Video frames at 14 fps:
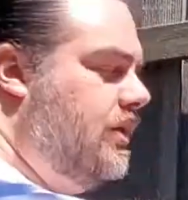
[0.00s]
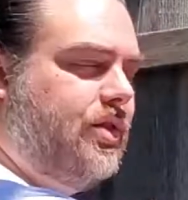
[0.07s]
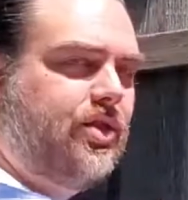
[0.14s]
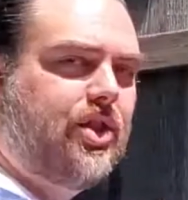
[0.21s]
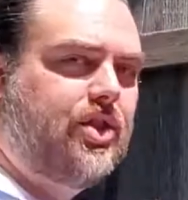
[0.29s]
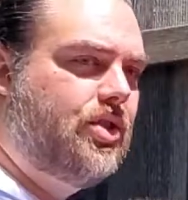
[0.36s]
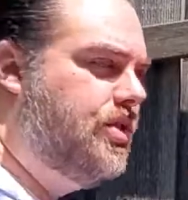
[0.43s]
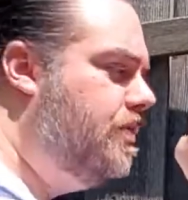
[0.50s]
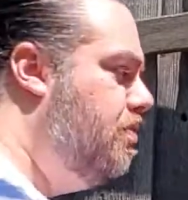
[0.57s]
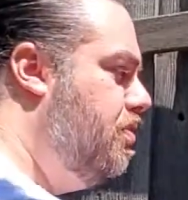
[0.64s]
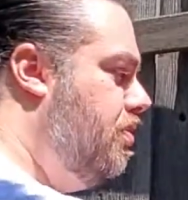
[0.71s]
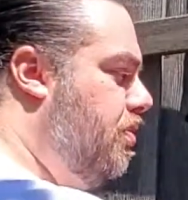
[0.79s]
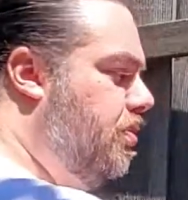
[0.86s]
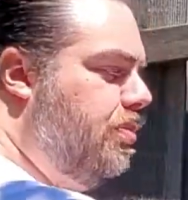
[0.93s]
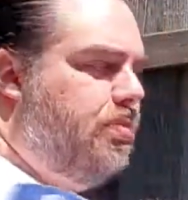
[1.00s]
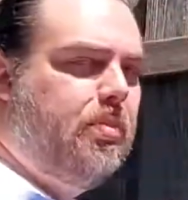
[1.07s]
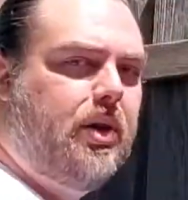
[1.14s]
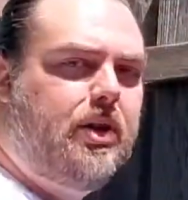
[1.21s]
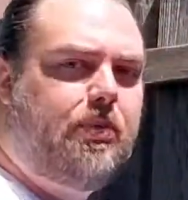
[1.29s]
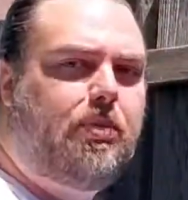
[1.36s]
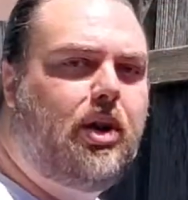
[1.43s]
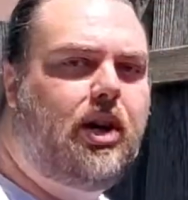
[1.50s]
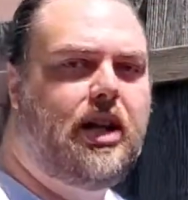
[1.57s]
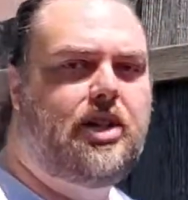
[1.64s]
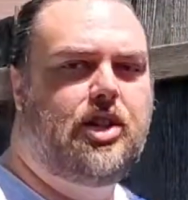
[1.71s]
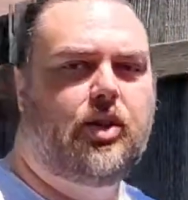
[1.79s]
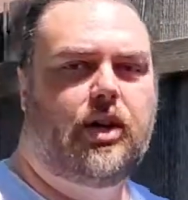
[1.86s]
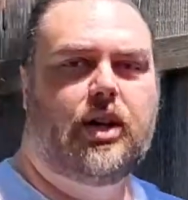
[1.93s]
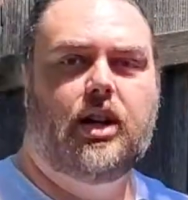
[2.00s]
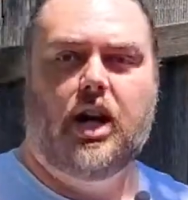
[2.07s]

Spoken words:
Just put it into it.